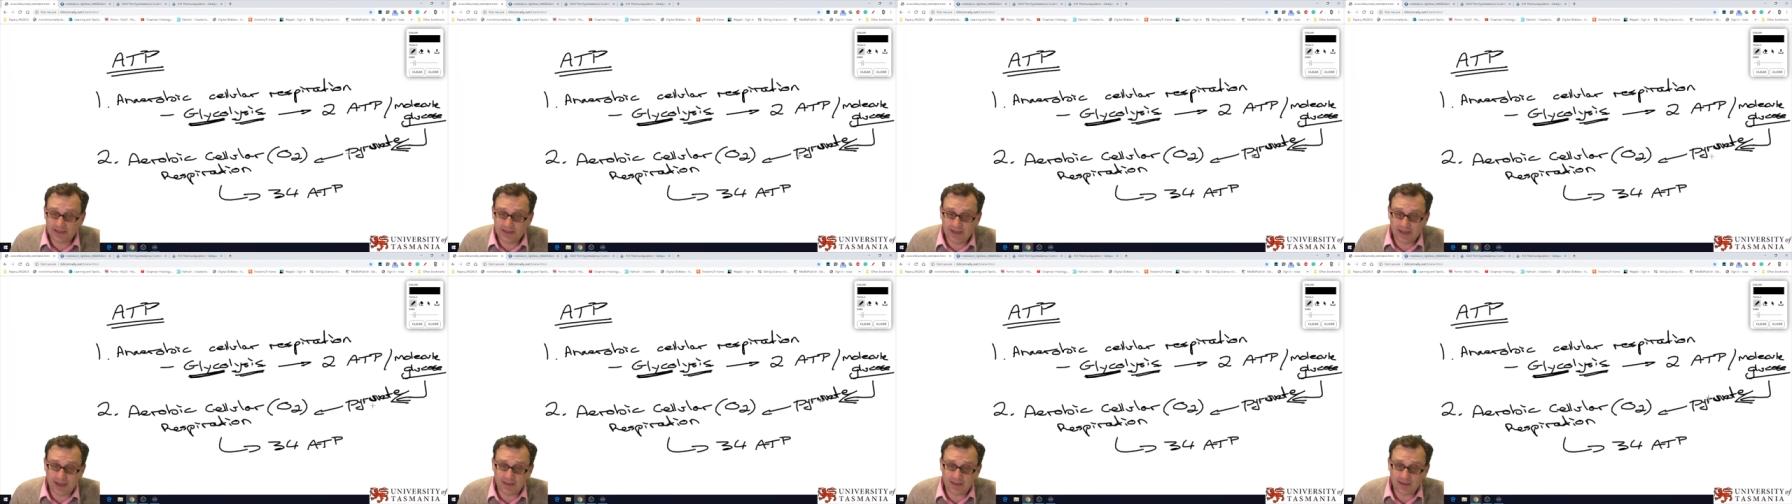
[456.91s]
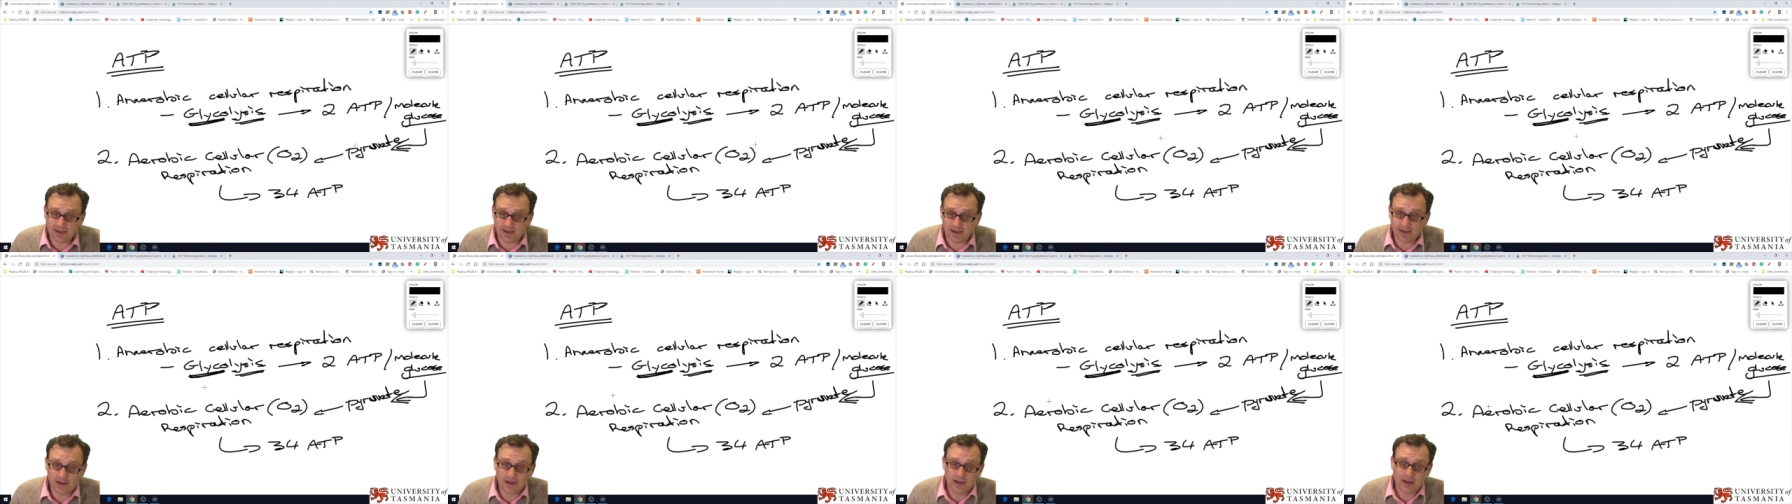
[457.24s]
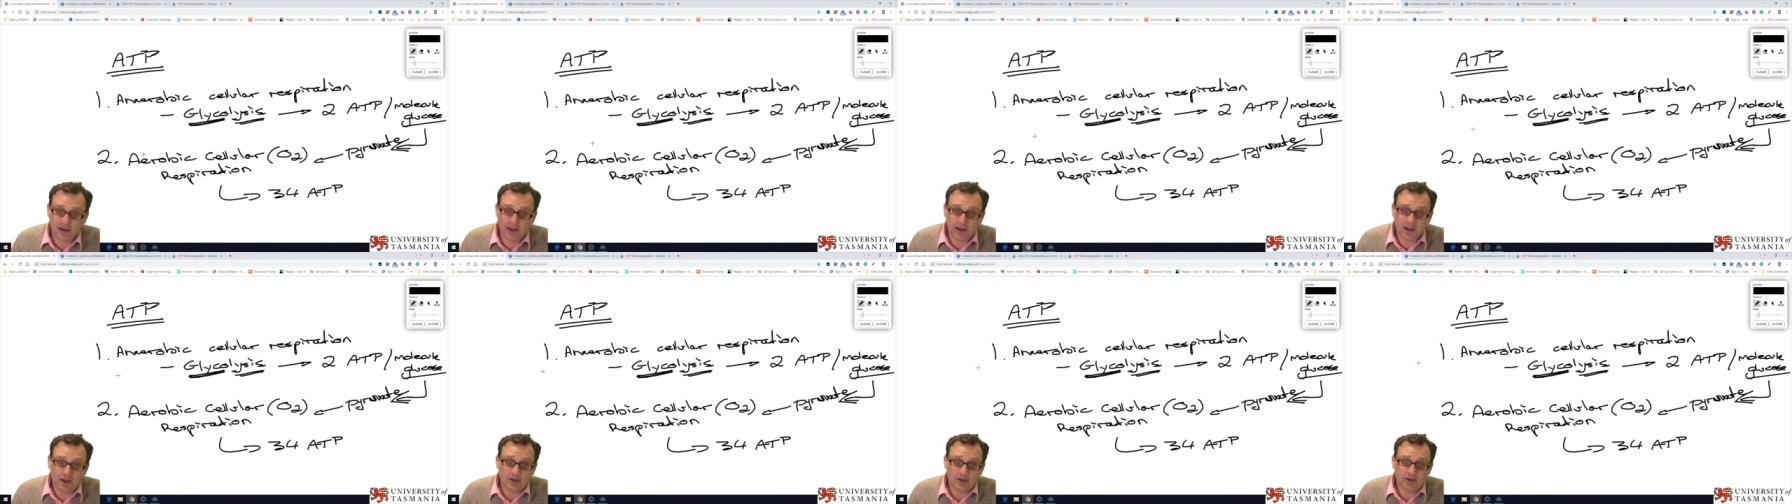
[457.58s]
So
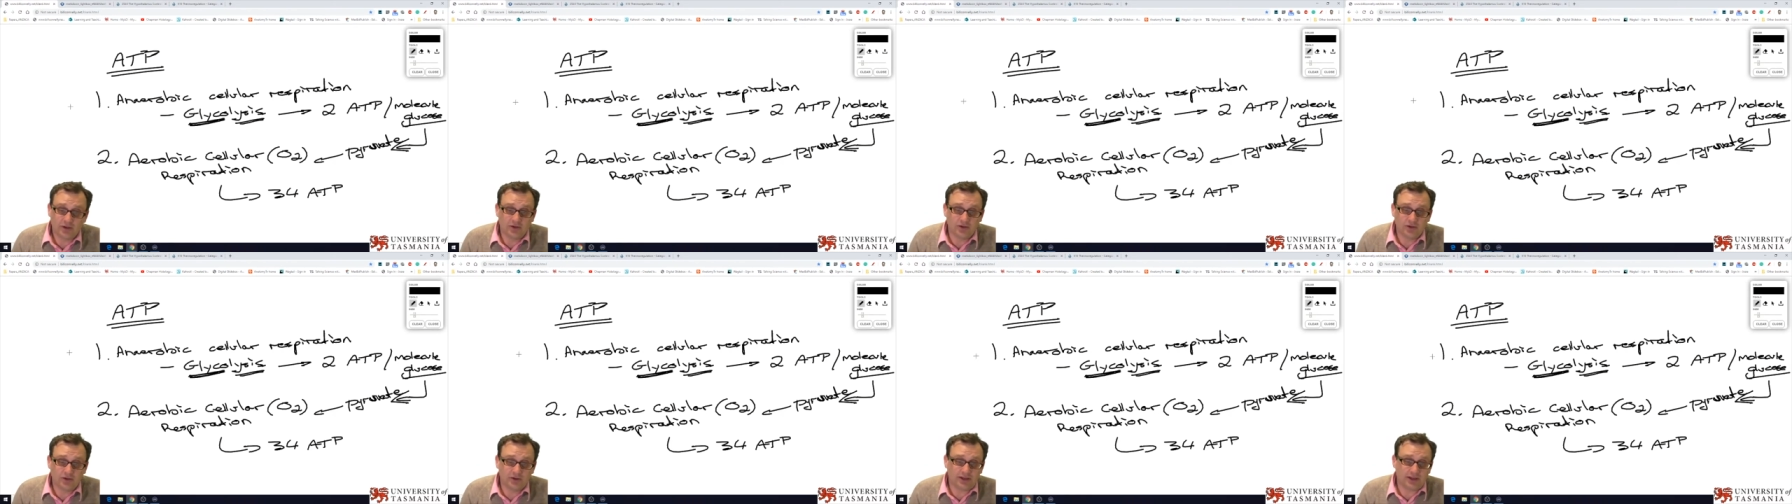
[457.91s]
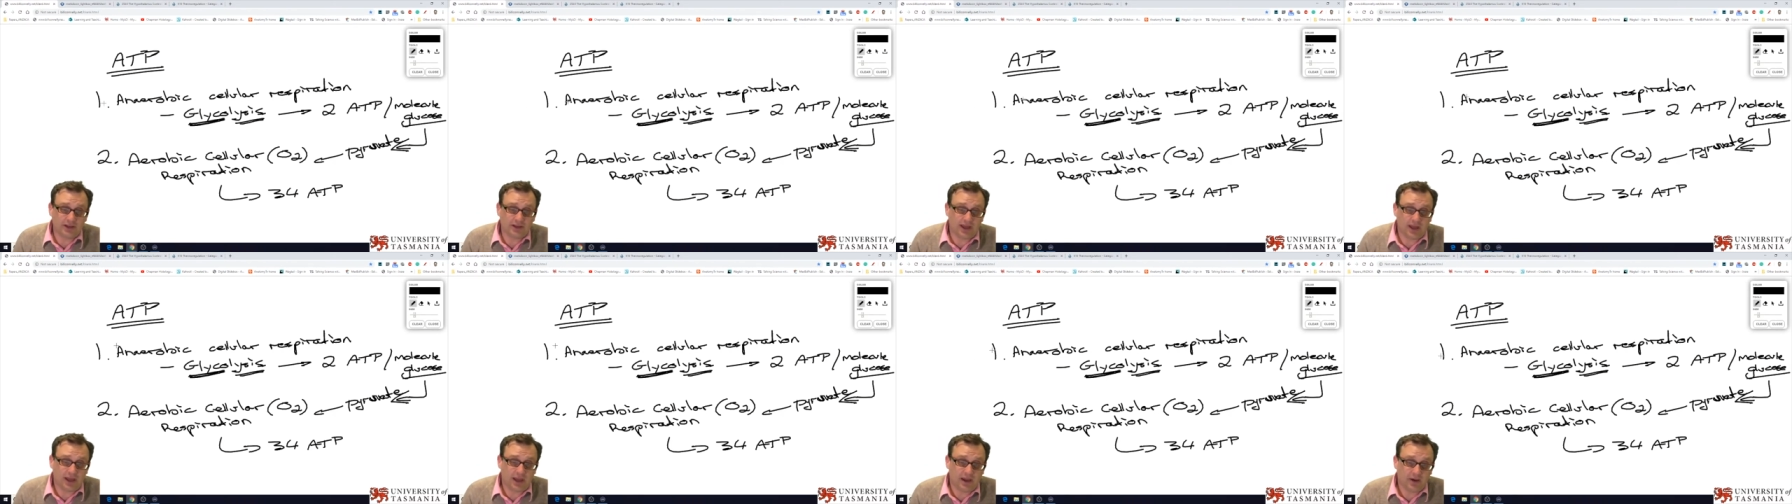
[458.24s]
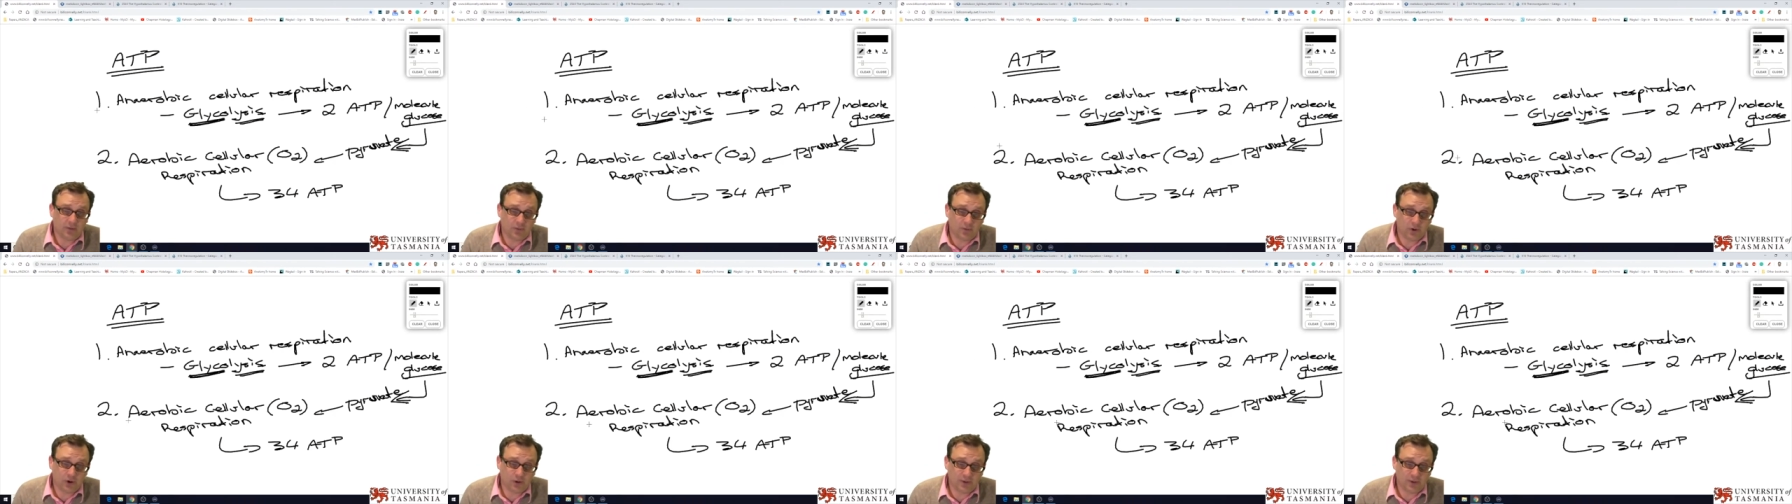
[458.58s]
together, using